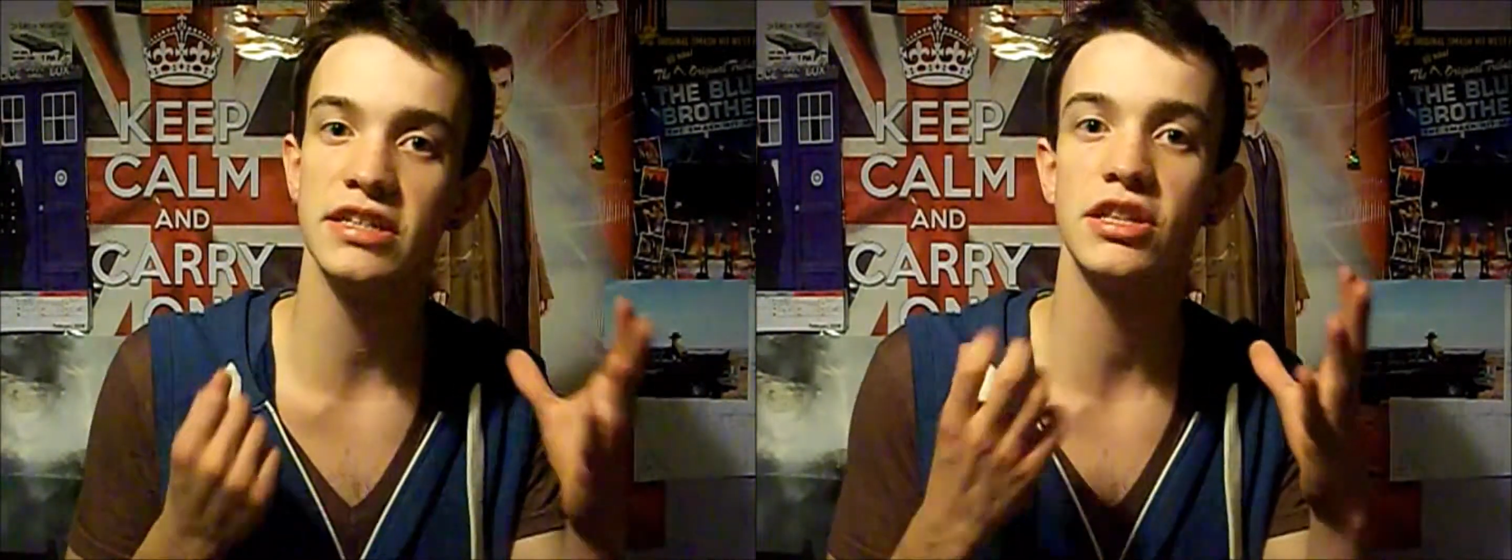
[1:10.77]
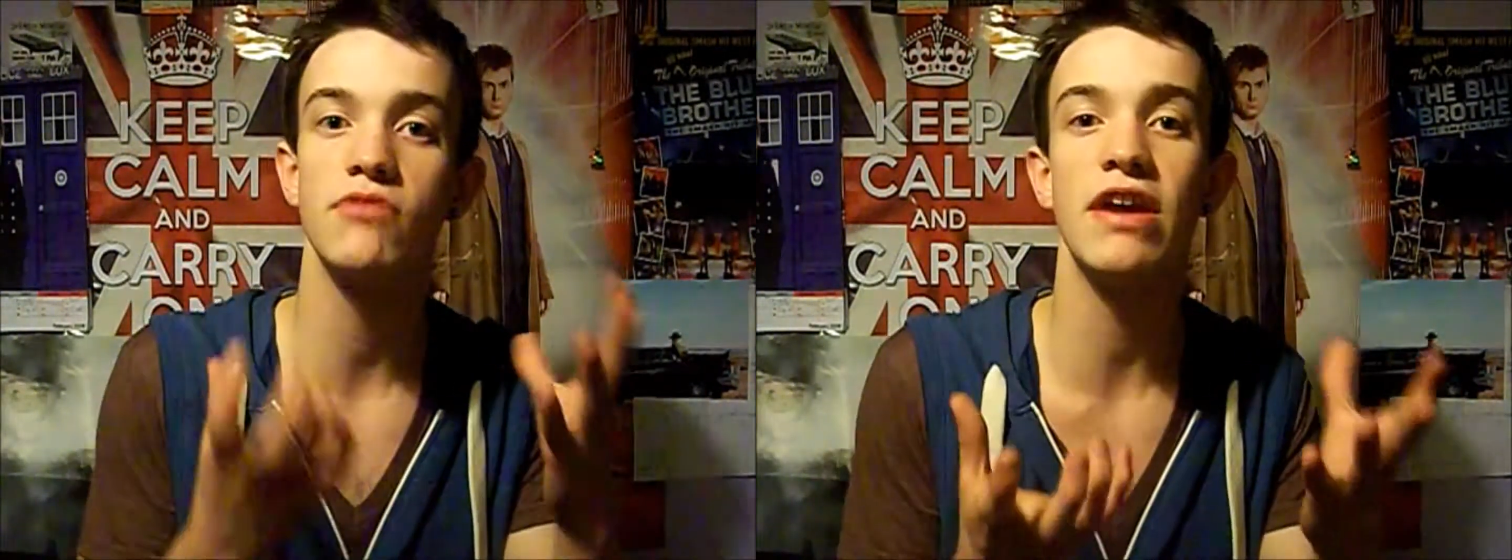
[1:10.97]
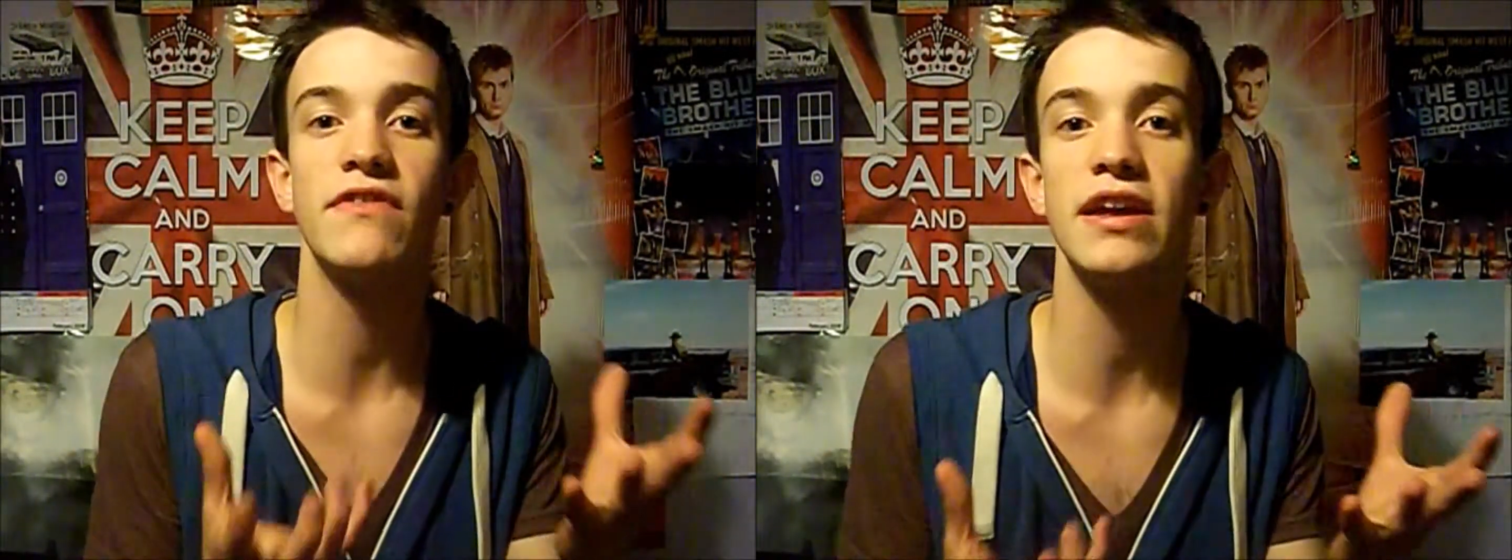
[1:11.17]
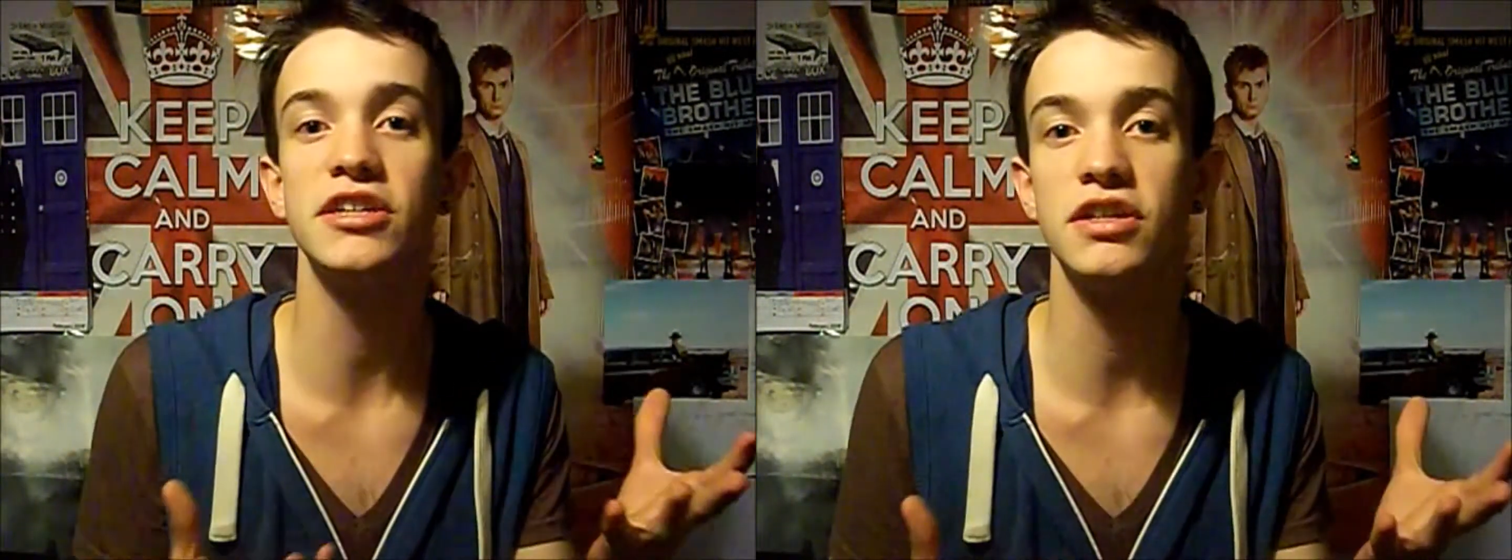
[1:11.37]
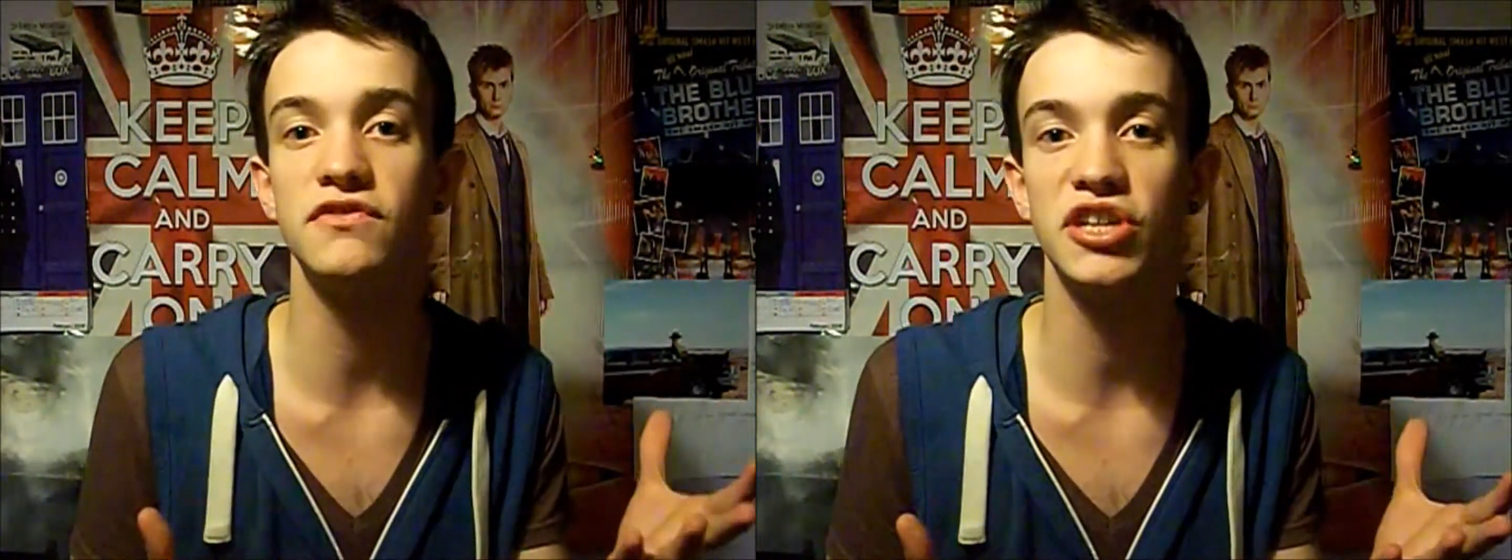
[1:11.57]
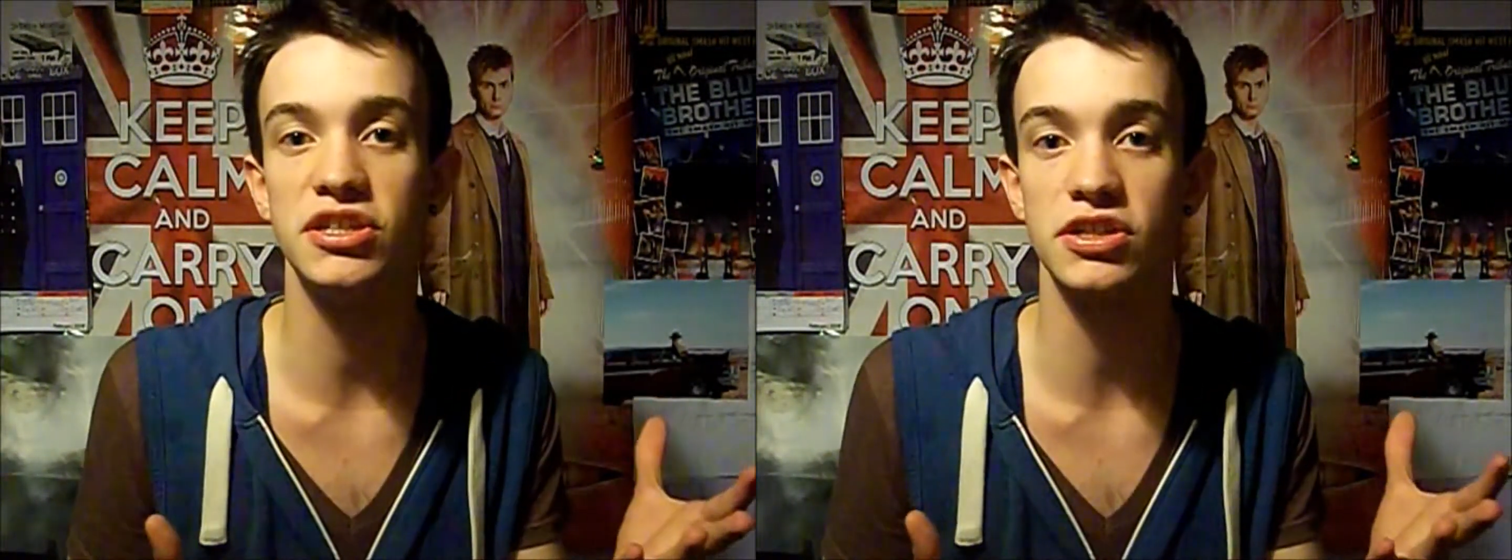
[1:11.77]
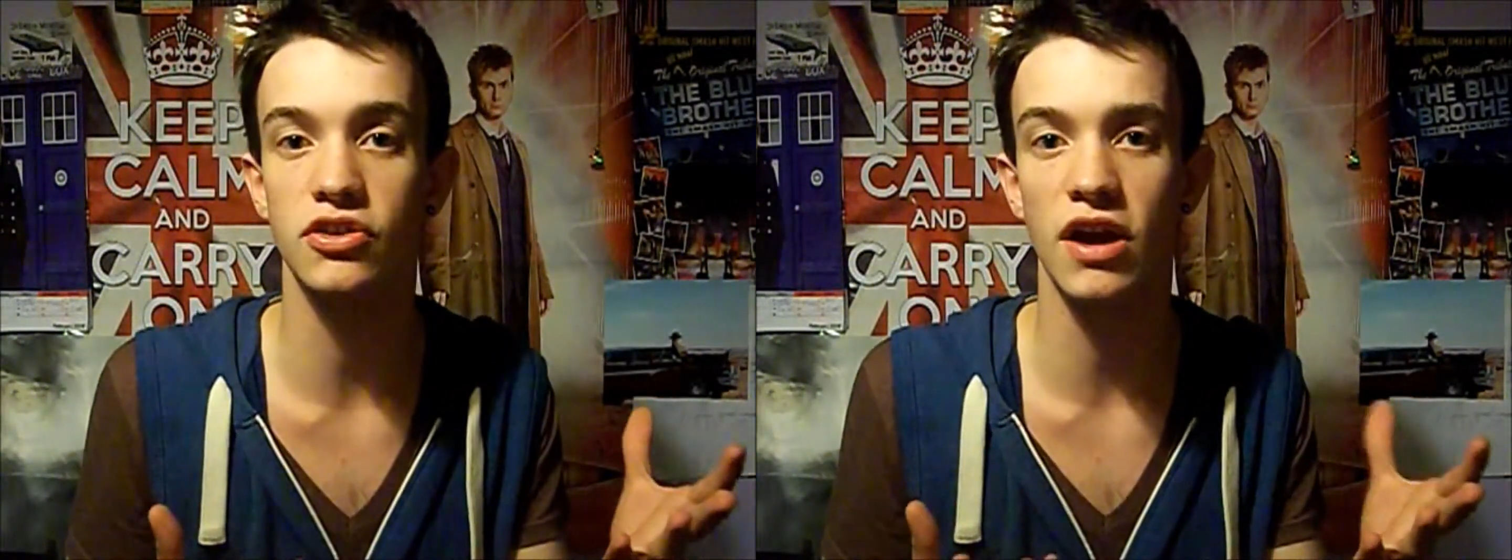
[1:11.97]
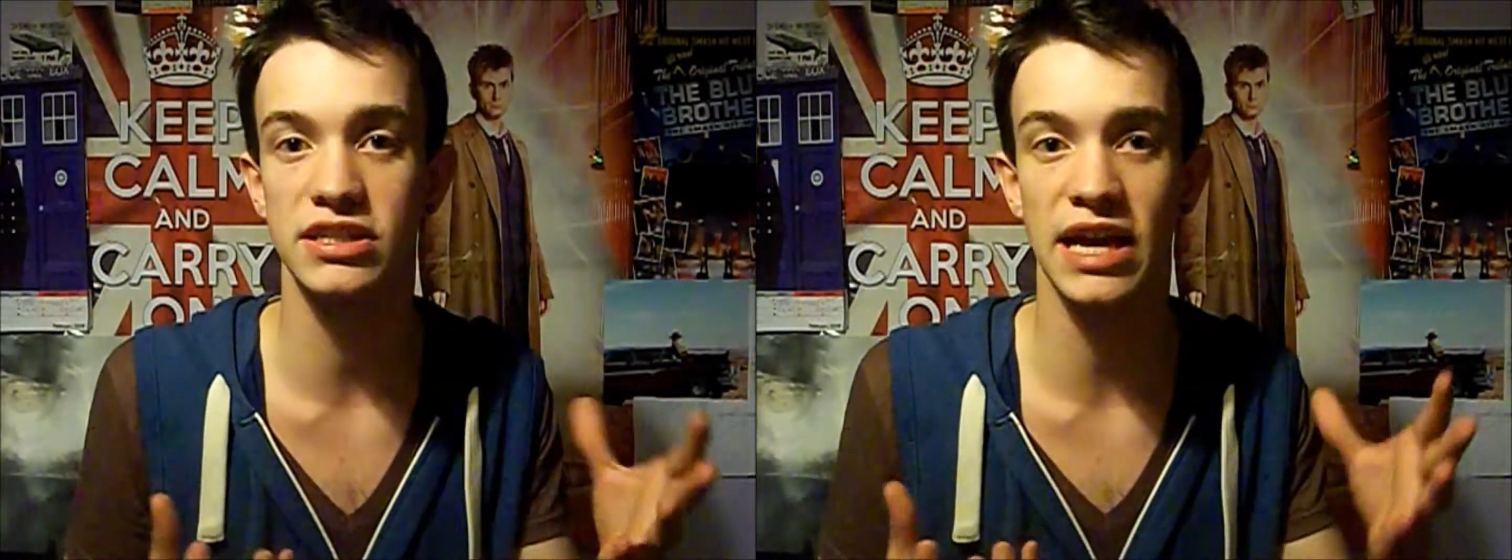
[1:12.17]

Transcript: to the revelation of Jesus Christ,